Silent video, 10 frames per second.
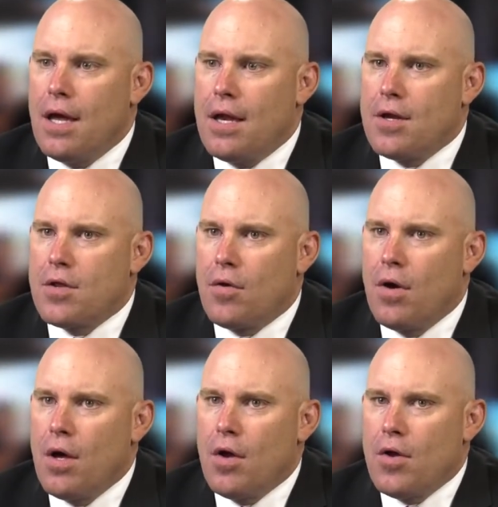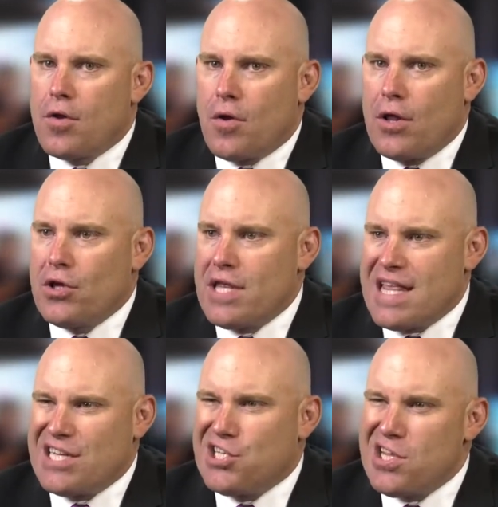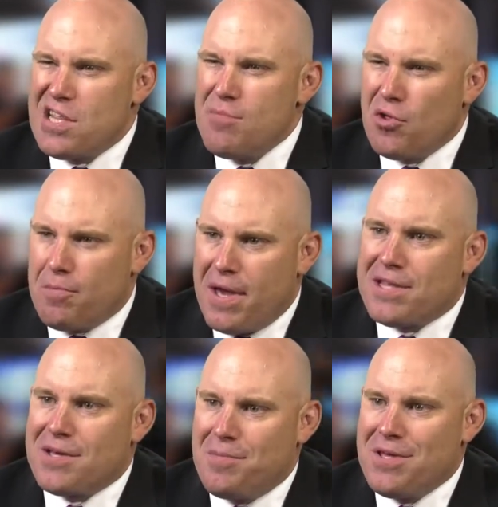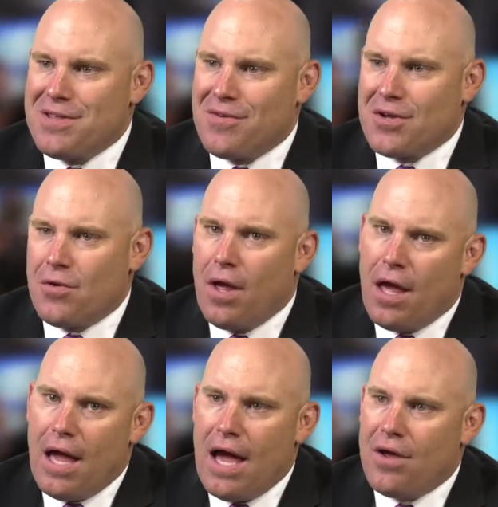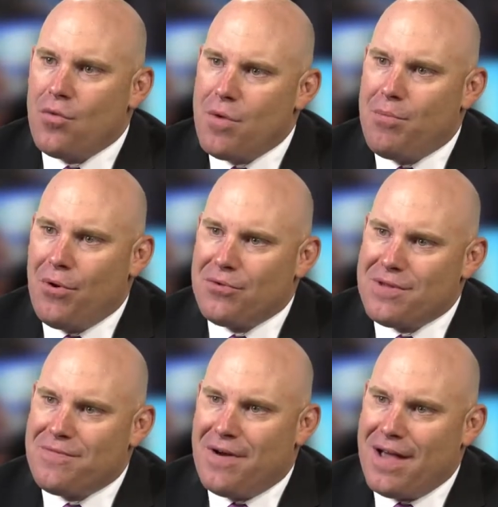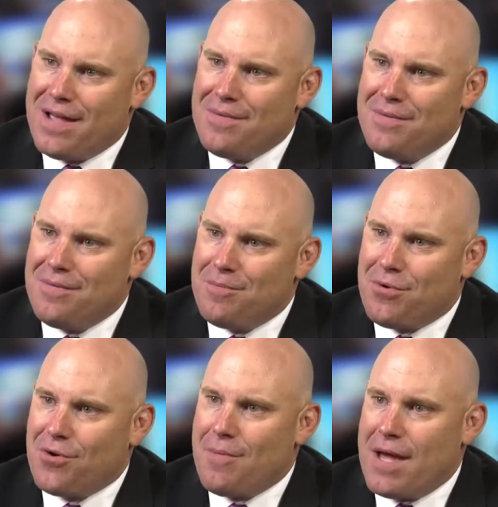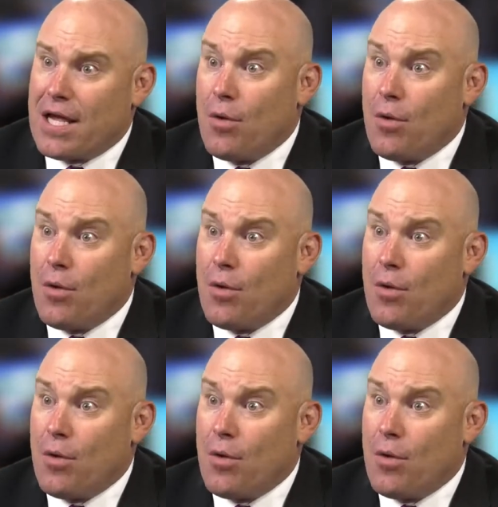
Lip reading: And so I looked at that, just the most basic piece of it, going, how do we both define programmatic?